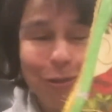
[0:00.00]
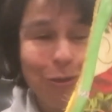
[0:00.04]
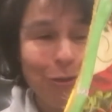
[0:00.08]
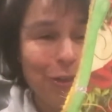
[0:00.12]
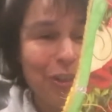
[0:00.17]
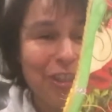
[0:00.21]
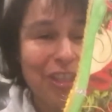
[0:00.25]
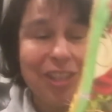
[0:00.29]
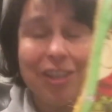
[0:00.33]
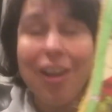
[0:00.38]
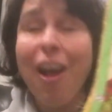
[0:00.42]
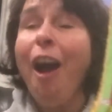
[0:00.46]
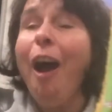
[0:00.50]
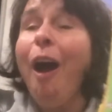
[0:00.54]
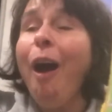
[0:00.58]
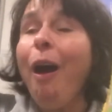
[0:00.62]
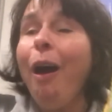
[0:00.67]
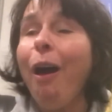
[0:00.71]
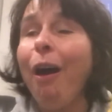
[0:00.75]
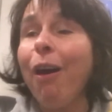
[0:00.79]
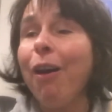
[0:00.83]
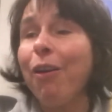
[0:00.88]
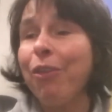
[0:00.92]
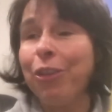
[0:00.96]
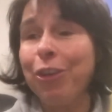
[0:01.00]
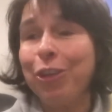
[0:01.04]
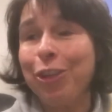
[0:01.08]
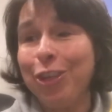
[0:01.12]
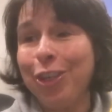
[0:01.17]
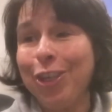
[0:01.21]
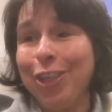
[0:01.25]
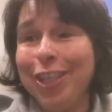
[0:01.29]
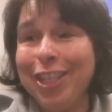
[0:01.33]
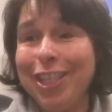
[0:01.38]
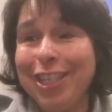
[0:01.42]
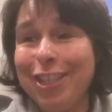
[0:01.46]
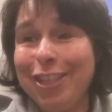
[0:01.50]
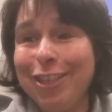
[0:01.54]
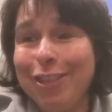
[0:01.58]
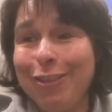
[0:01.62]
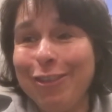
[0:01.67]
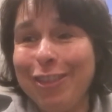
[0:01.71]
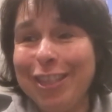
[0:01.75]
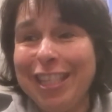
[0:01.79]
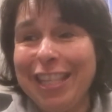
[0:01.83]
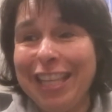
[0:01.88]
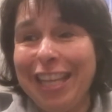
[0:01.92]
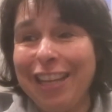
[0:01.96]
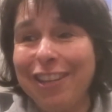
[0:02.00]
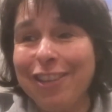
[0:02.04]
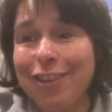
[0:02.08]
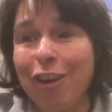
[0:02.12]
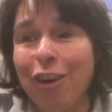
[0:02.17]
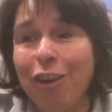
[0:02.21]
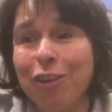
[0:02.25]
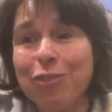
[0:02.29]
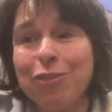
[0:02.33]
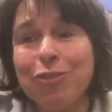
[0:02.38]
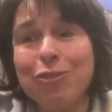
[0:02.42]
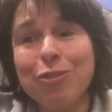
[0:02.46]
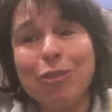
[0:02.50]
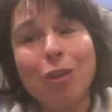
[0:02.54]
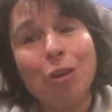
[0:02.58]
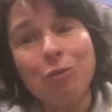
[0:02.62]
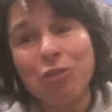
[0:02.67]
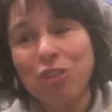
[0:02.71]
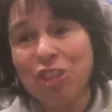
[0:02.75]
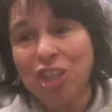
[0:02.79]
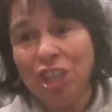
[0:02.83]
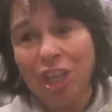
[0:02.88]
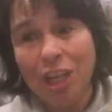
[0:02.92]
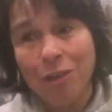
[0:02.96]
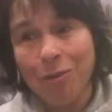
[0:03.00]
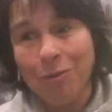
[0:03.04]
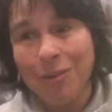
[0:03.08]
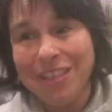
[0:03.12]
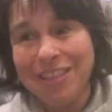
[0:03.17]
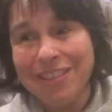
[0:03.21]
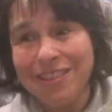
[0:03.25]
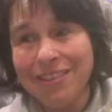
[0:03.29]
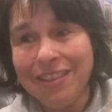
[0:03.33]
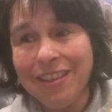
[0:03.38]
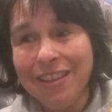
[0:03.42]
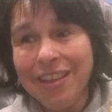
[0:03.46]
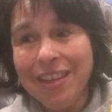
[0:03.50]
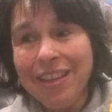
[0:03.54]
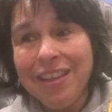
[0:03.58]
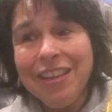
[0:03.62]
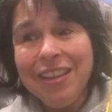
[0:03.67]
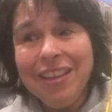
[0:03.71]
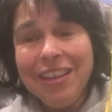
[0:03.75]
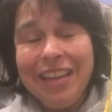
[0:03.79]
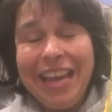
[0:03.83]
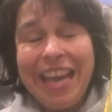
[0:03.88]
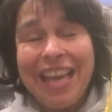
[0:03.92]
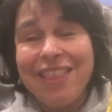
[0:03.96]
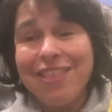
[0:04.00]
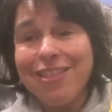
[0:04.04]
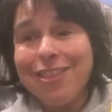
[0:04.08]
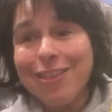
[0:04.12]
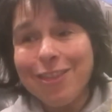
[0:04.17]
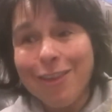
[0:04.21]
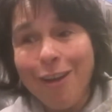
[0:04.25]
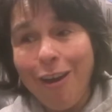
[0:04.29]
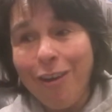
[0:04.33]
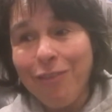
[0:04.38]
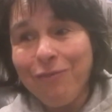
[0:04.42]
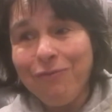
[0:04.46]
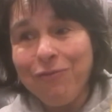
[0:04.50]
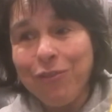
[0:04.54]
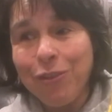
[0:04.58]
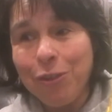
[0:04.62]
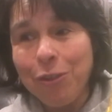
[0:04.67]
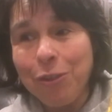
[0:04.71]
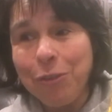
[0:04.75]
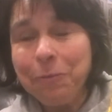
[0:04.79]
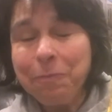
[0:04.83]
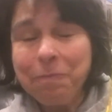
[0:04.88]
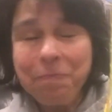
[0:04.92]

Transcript: gorgeous. All the goodies you sent are so generous and thoughtful.